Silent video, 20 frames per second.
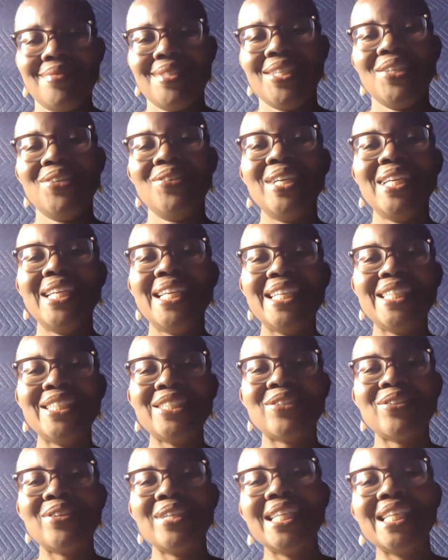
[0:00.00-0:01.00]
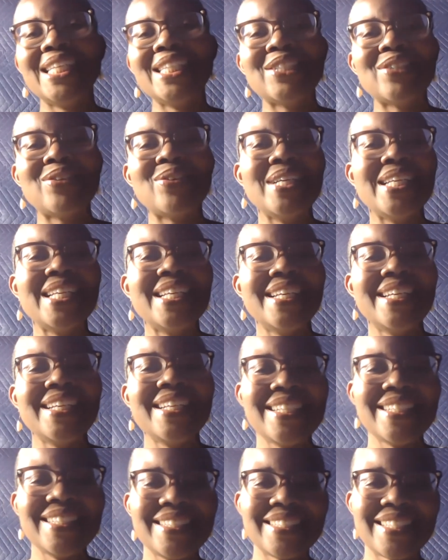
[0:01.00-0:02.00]
Greetings, greetings,
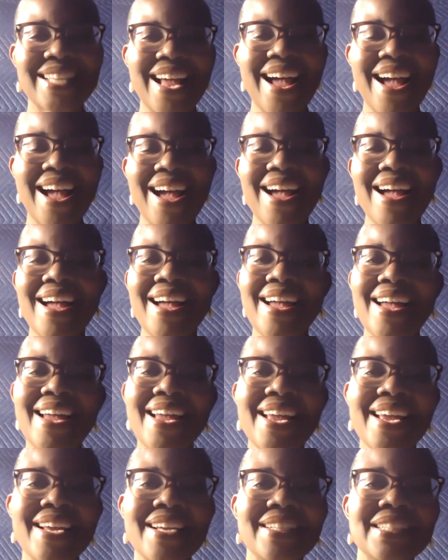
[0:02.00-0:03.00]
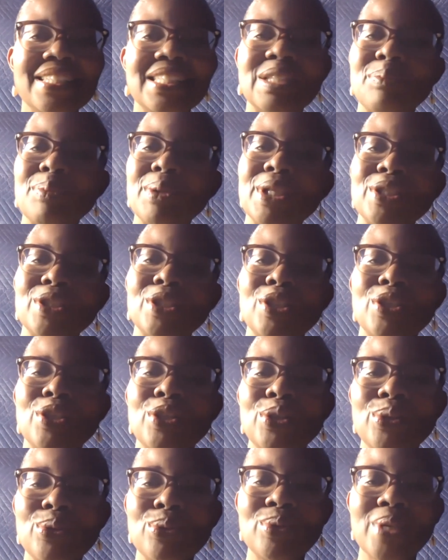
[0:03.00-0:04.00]
greetings. I speak to
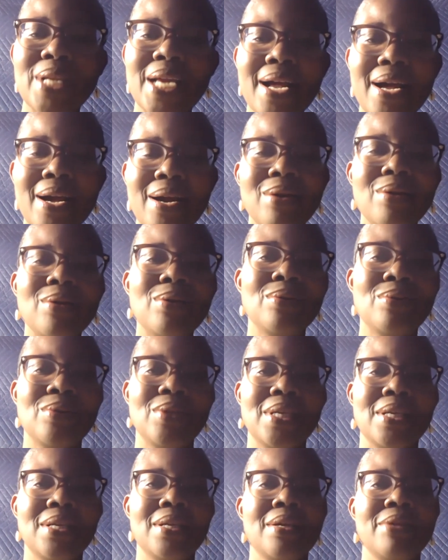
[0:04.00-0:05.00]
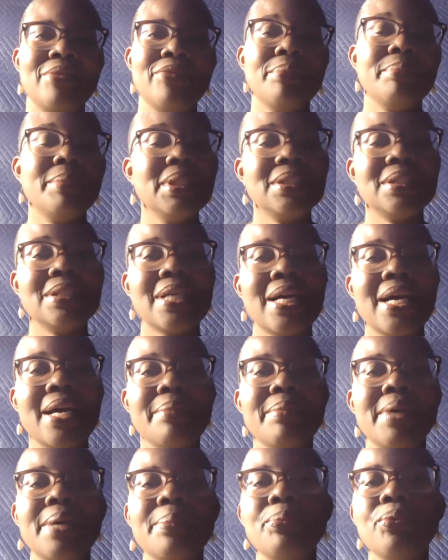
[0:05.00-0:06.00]
you now from inside
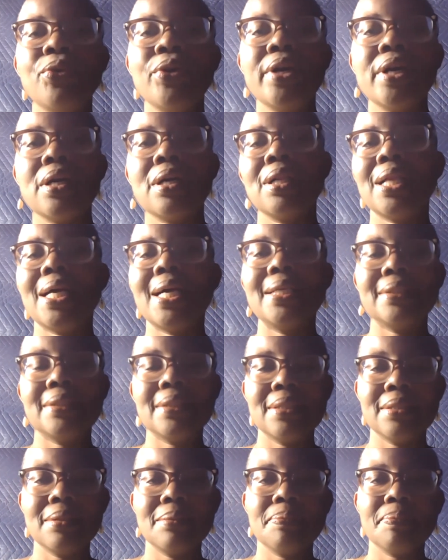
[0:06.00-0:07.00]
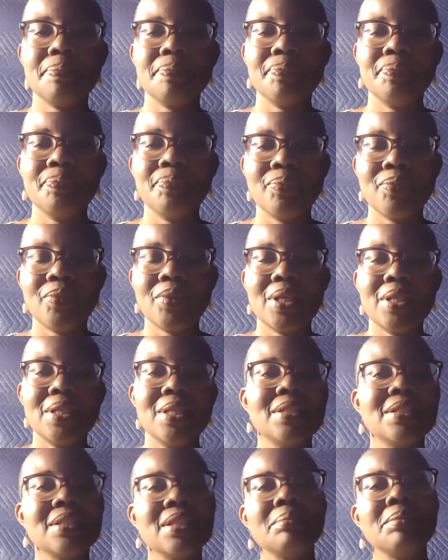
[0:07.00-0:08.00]
my prayer closet.
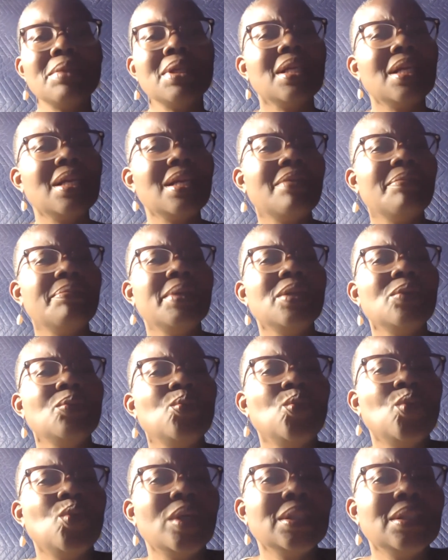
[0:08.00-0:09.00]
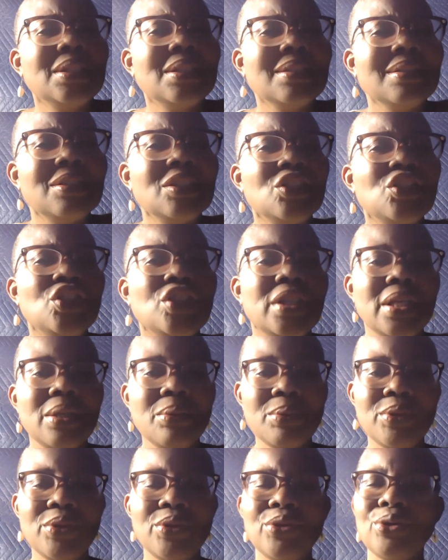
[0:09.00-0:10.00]
There's something that I've been wanting to share
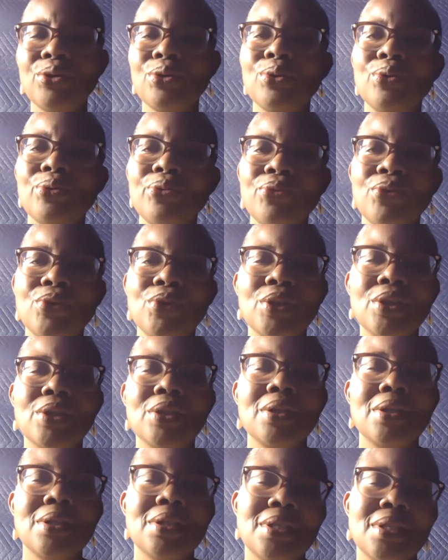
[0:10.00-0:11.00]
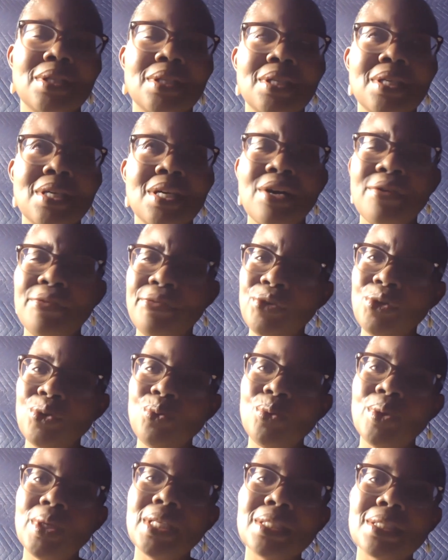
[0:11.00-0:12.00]
with you for a few
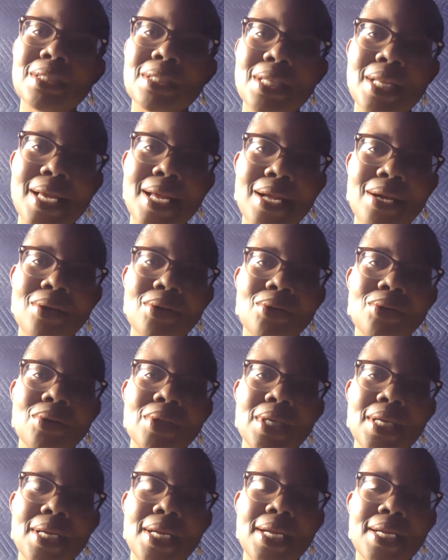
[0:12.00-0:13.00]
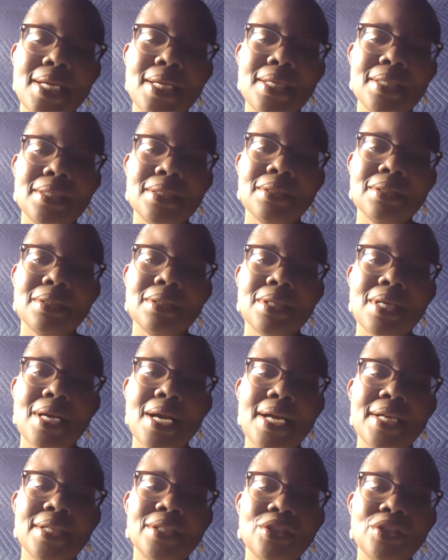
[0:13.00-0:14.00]
weeks now. And
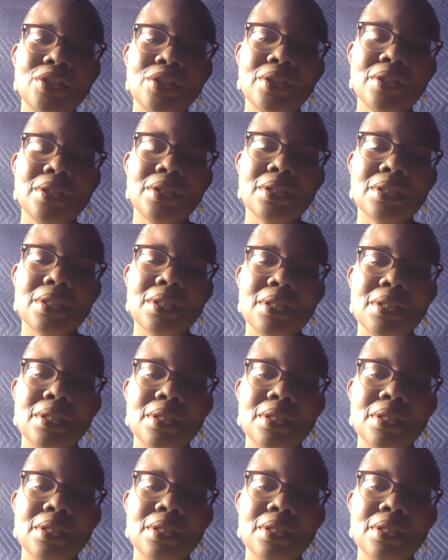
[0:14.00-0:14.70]
I just,